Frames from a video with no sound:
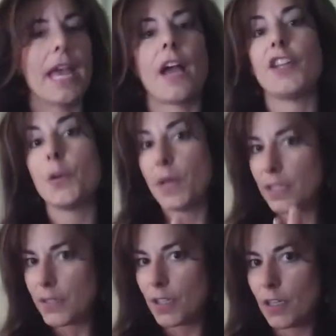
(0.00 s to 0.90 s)
and you want
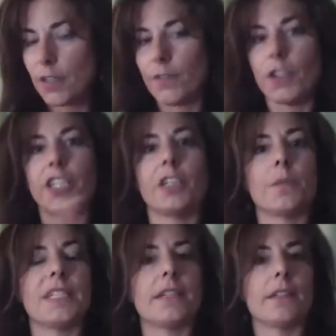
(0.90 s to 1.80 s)
to start converting your
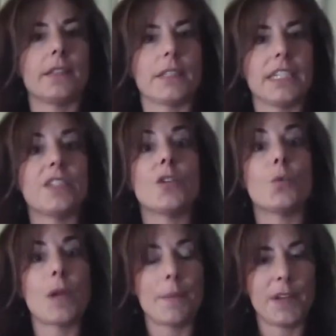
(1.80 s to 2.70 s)
material into
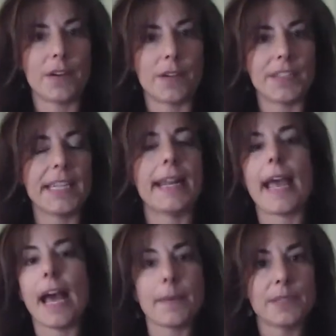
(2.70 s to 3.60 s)
webinars, it
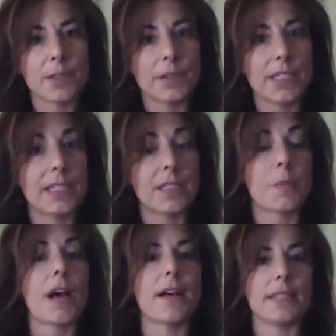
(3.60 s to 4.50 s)
absolutely is
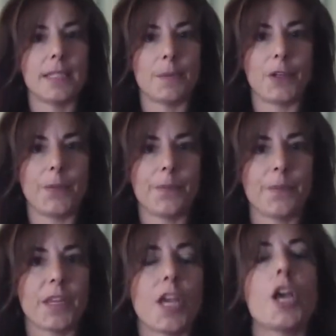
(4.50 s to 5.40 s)
possible.
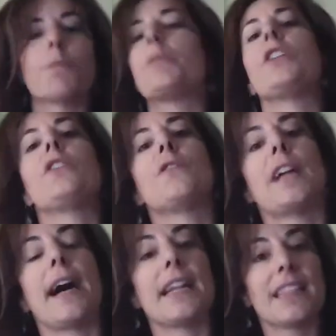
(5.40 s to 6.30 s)
But you've
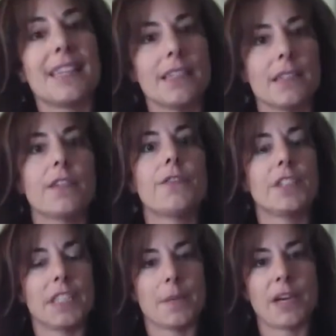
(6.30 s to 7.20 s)
got to think
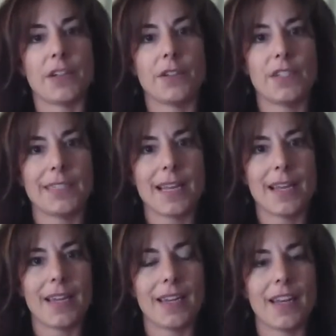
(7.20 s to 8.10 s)
differently about your
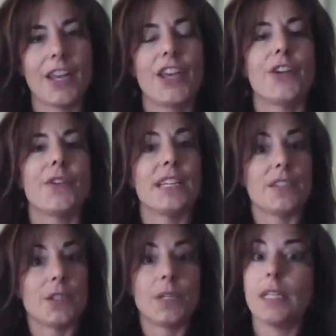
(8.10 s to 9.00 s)
design, right?
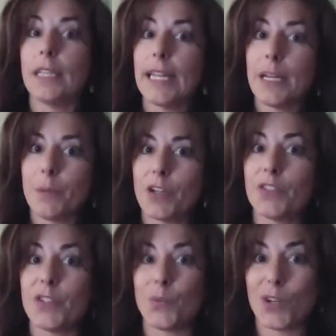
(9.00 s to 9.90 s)
So in an
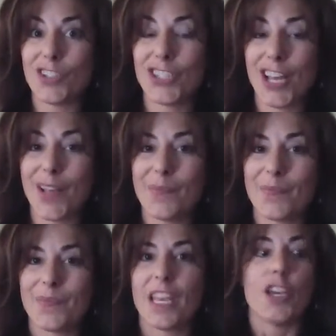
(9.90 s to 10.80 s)
in-person workshop,
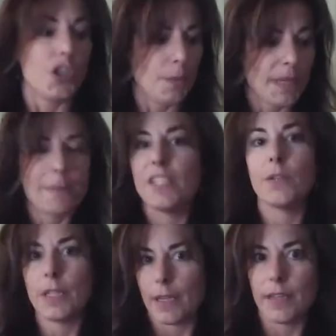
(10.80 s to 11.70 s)
you might be
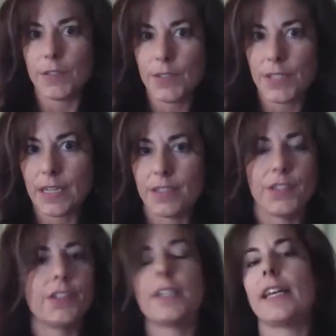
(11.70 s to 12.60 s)
doing
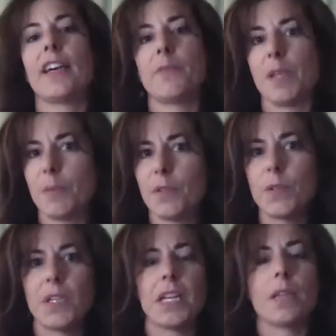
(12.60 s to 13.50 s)
exercises. You're going to have people
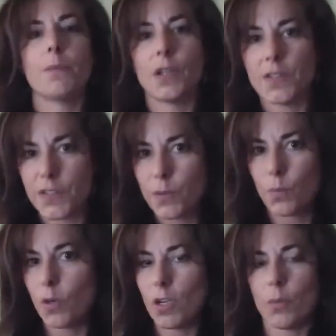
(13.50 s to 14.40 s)
doing
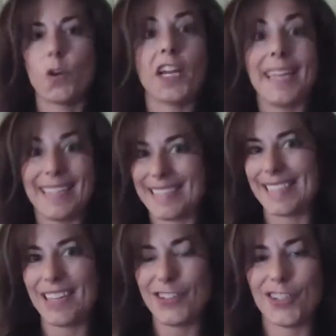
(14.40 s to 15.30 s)
in-person working
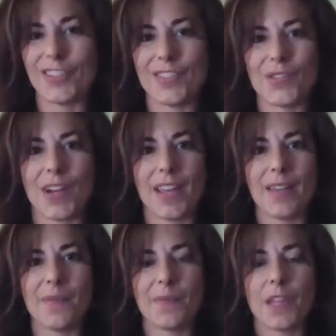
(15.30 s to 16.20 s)
sessions,
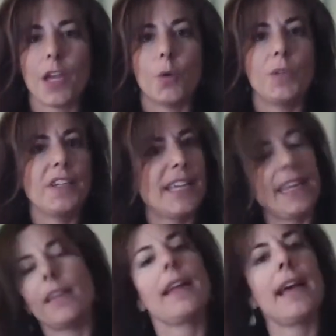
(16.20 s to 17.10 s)
right? Well, you
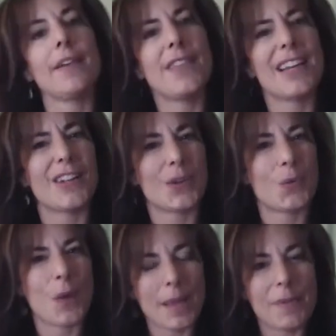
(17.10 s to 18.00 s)
can't have that on a
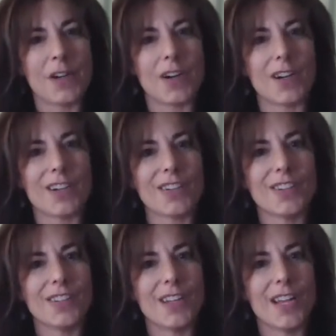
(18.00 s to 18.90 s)
webinar.
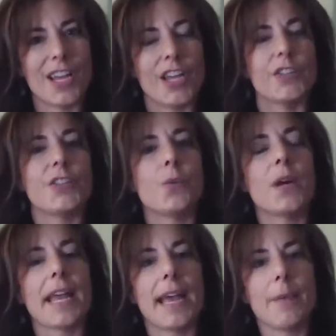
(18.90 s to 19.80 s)
So
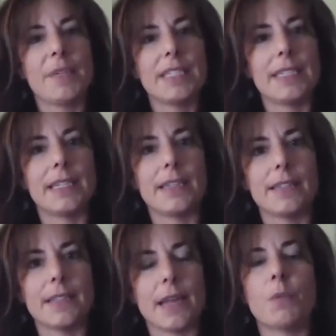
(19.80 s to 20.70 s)
what happens
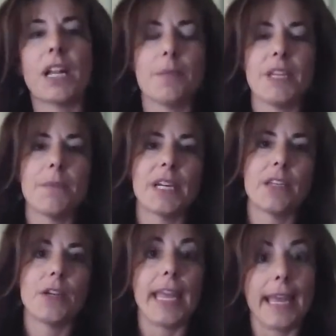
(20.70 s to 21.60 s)
is, and what I mean by
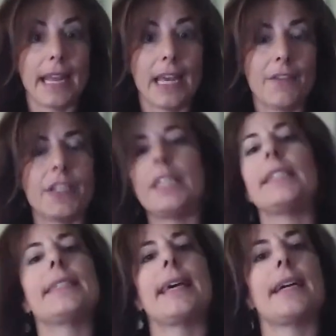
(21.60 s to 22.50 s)
you can't have it,
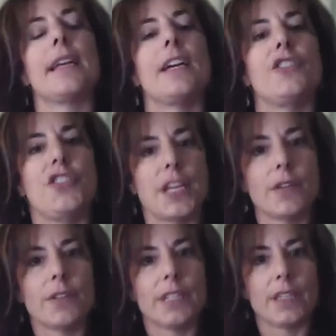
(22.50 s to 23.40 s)
is that
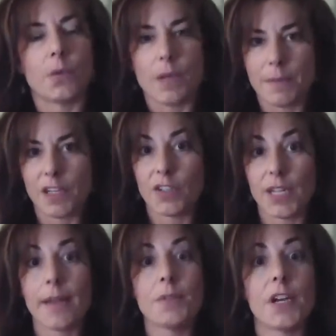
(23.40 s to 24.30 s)
generally the webinars
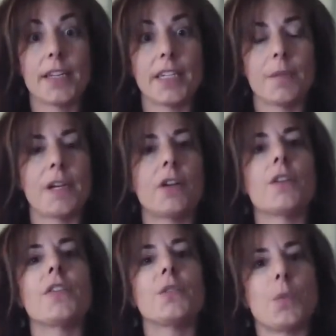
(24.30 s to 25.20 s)
I'm talking about
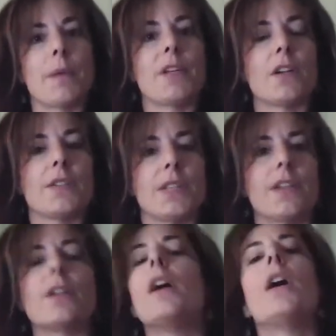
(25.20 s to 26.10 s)
are those webinars that
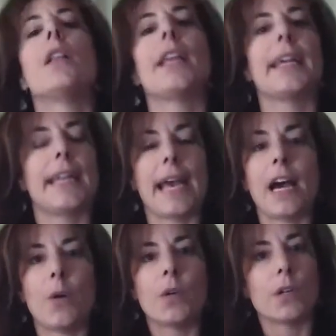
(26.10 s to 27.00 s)
are like an
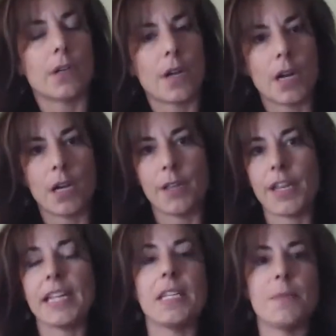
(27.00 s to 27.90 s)
hour,
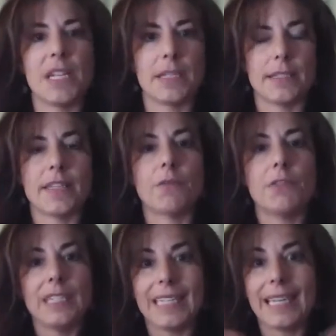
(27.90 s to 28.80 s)
90 minutes, that
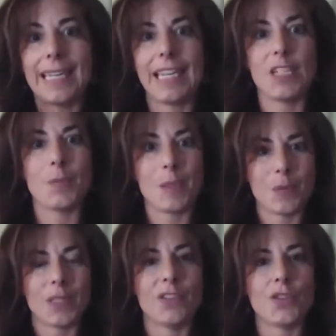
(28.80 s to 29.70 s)
really engage
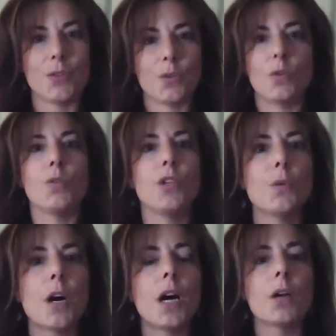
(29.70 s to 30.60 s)
people into who
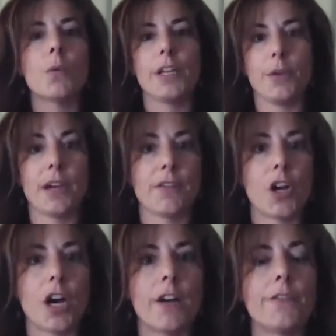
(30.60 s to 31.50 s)
you are, what you have to
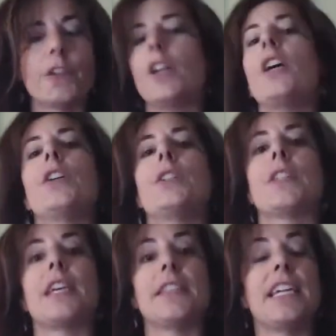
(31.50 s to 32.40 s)
offer, so
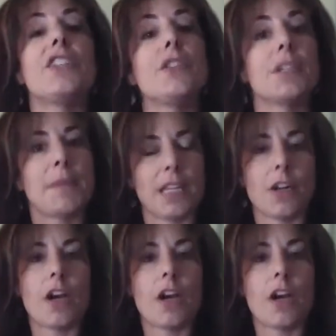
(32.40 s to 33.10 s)
that then you can make an